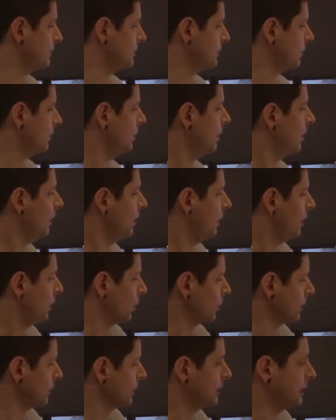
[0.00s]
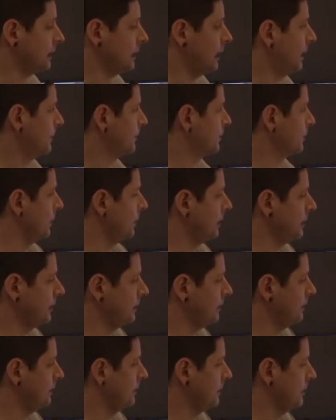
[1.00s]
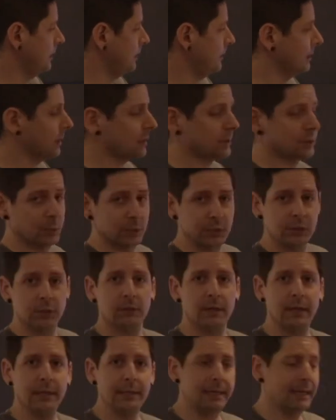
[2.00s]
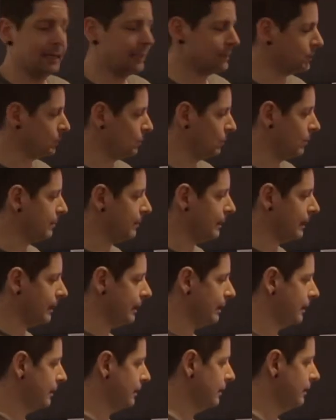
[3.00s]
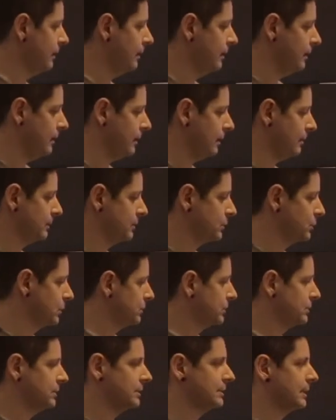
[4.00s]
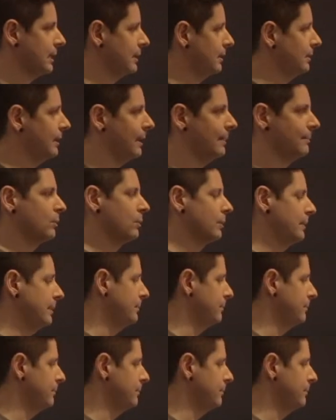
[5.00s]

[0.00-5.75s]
So we're looking at upgrading our switcher right now. So we'll buy a switcher that's got a lot more